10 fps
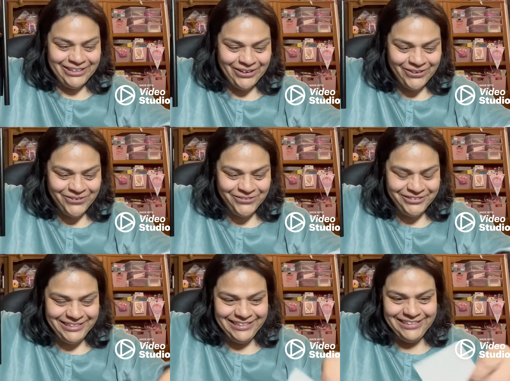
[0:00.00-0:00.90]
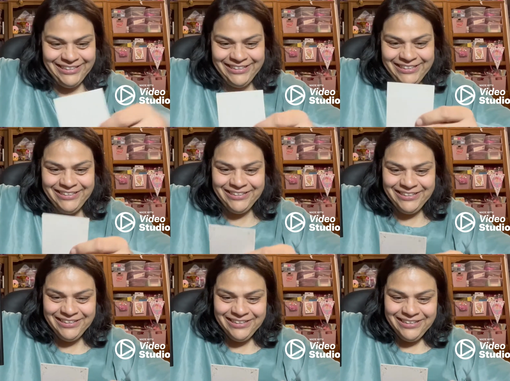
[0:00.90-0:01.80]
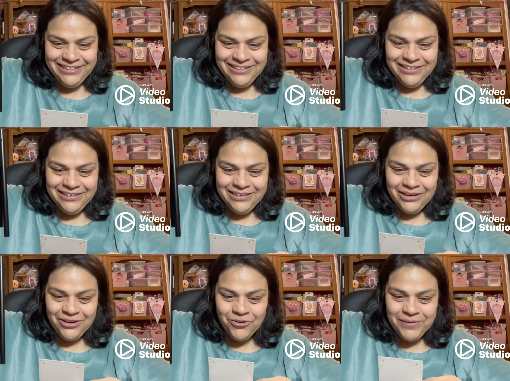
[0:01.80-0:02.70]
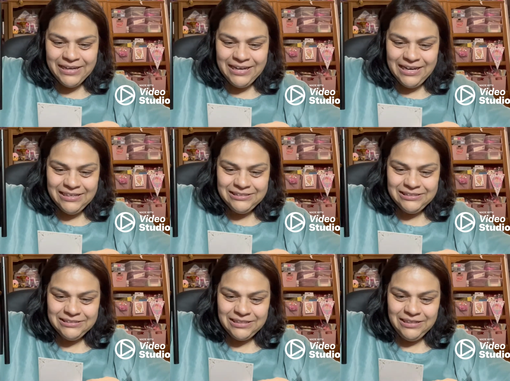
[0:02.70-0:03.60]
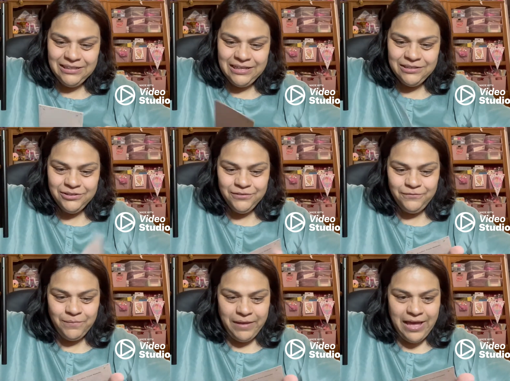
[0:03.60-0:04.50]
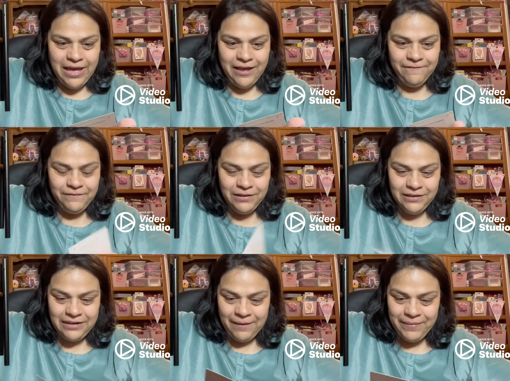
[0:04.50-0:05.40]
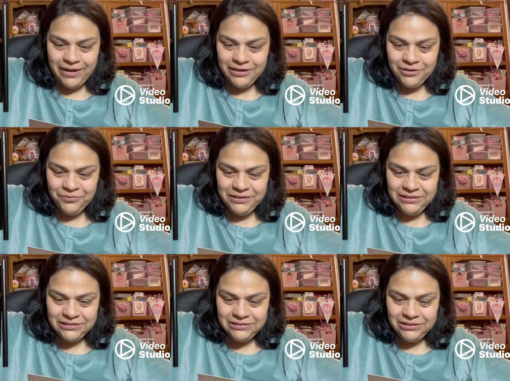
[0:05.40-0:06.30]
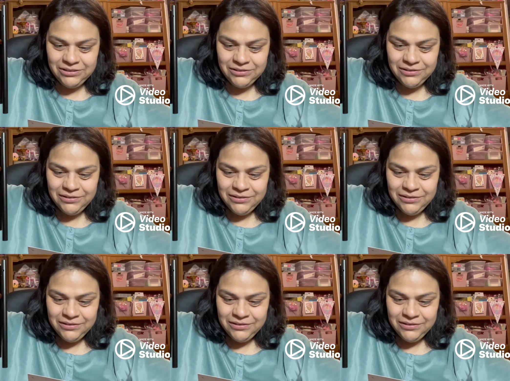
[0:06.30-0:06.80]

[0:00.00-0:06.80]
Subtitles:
Tony, oh my God, it says a letter from heaven. I'm not gonna read this here.